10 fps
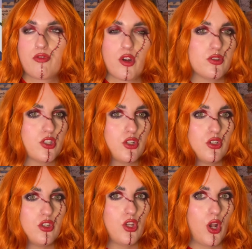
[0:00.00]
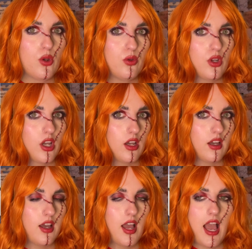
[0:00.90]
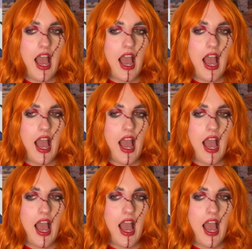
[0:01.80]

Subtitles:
frozen yogurt